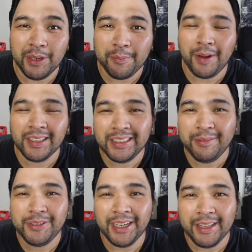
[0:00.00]
We'll unbox
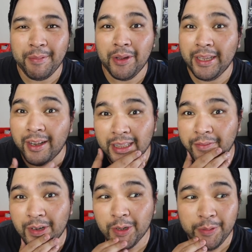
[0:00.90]
them, check them out. I got them
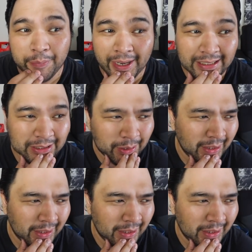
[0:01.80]
for a good price, no?